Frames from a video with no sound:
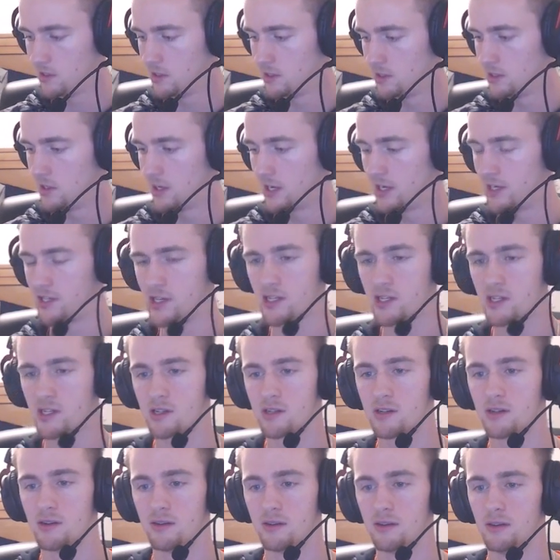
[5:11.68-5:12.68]
just
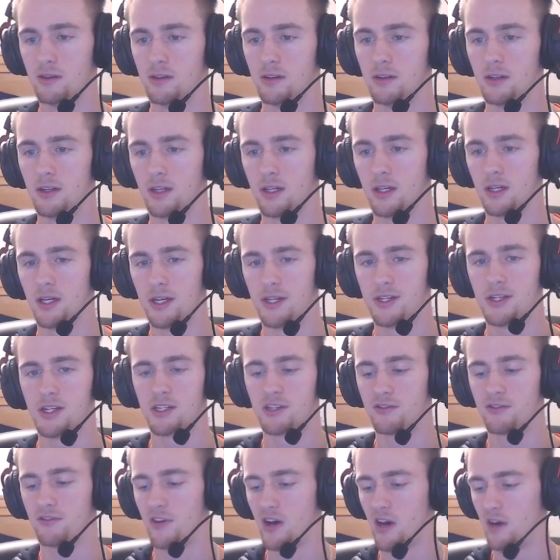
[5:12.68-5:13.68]

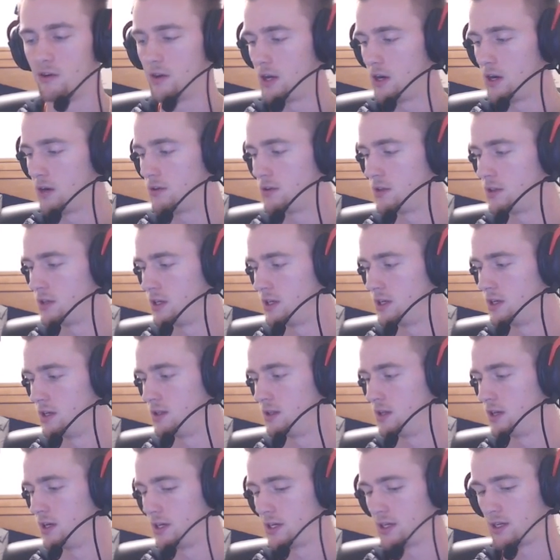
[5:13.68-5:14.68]
found out that
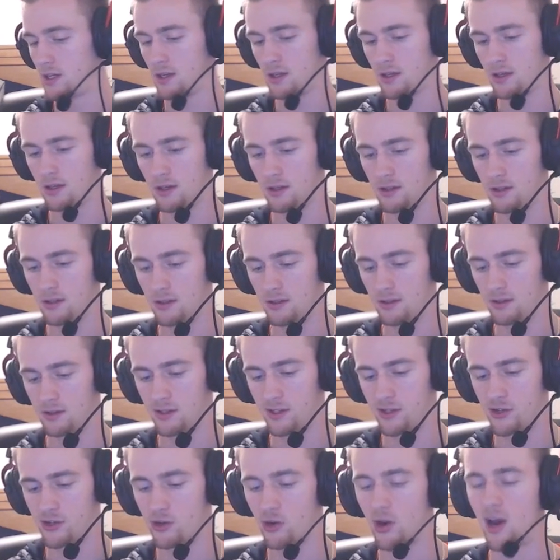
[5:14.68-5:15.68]
like the
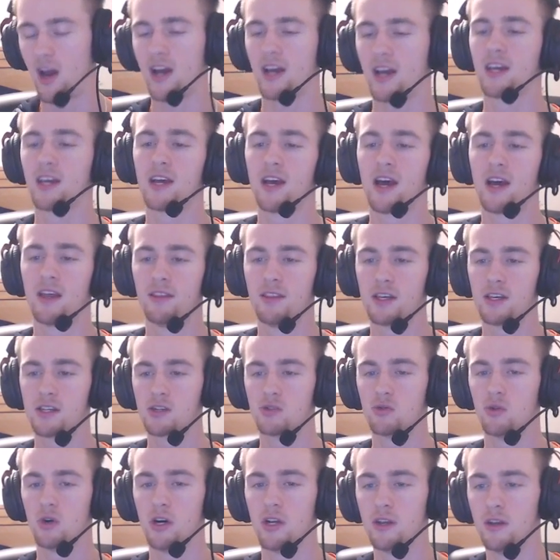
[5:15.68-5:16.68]
tracking on this
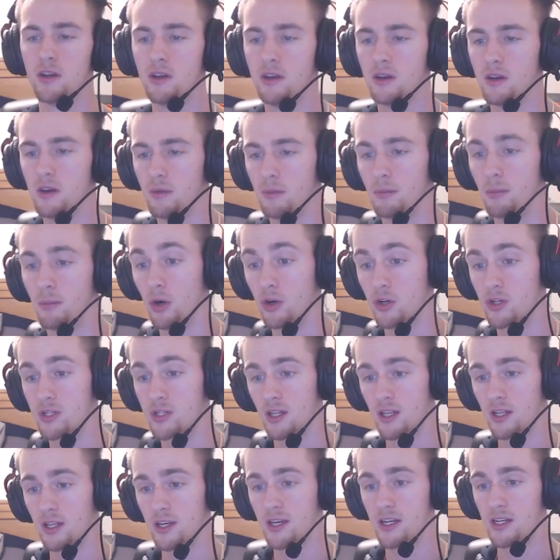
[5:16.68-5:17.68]
one
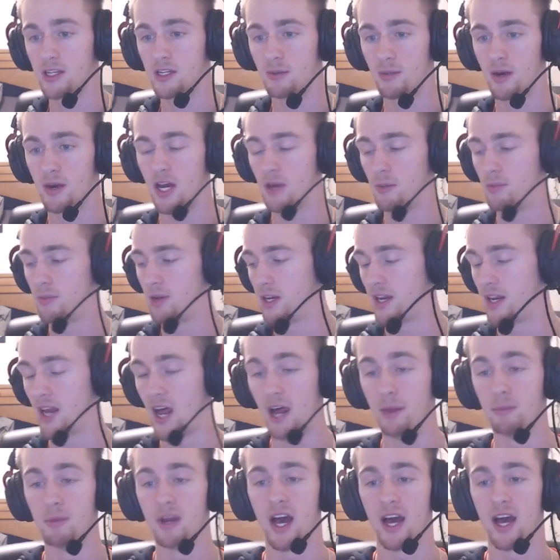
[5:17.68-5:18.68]
personally, to my opinion, I
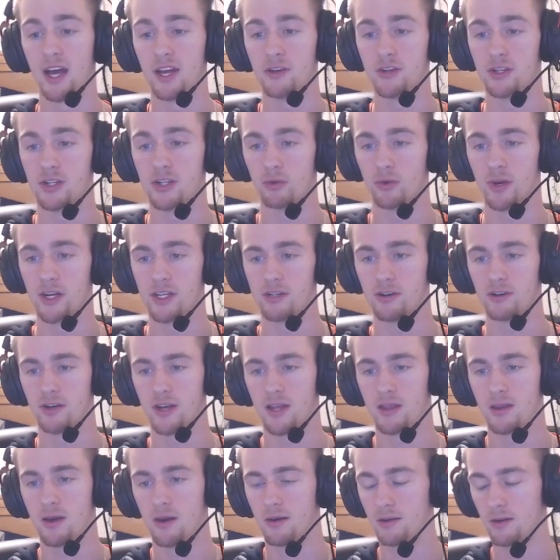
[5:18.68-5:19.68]
mean, I use a Razer Death
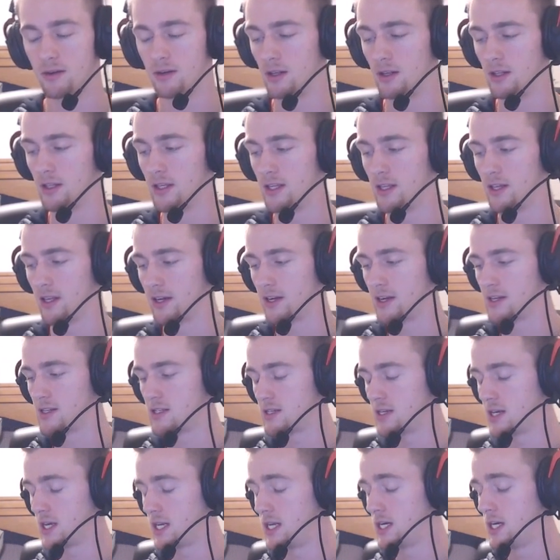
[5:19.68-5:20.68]
Adder Elite, like I
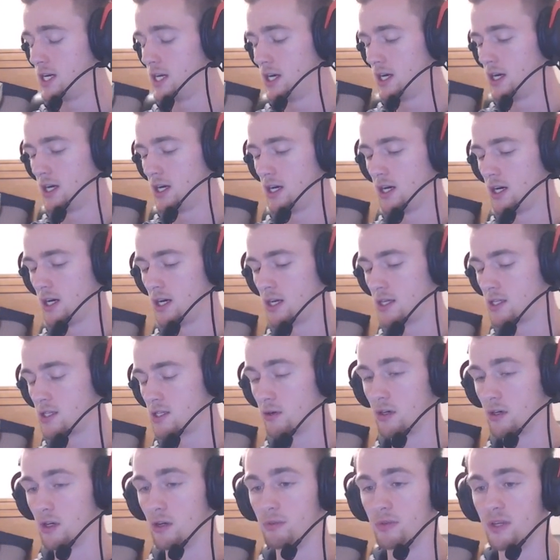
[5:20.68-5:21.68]
said, so it
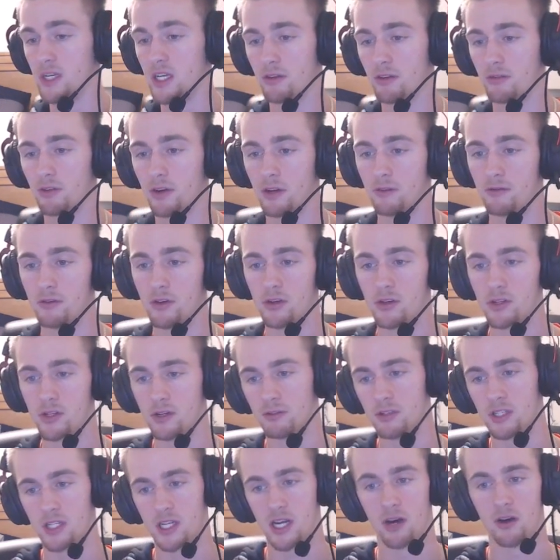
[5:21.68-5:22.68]
could be different if you use a
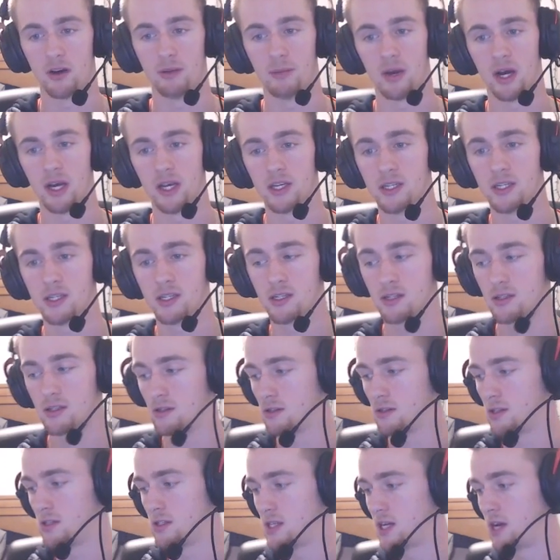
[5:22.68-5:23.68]
Zowie mouse
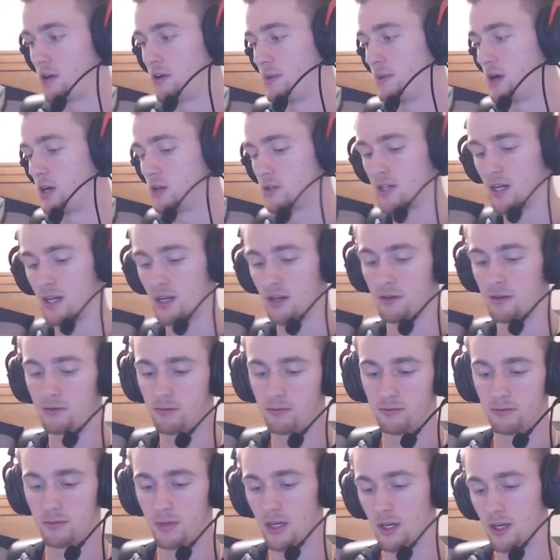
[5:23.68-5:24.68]
on
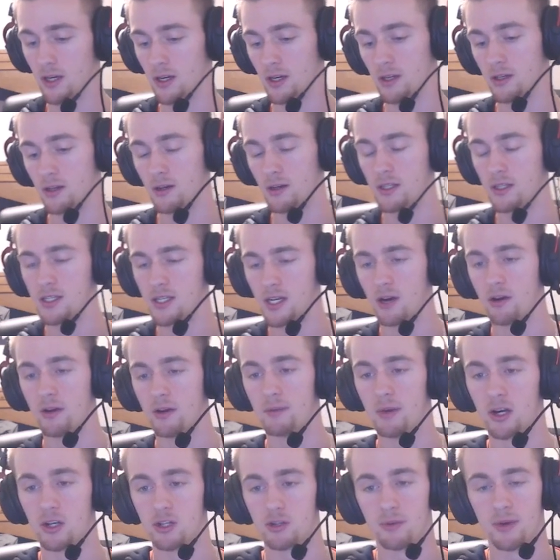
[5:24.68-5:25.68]
a Zowie
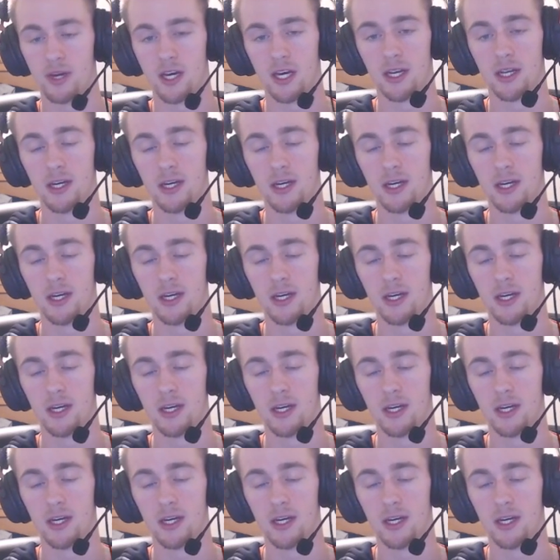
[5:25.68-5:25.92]
mouse pad.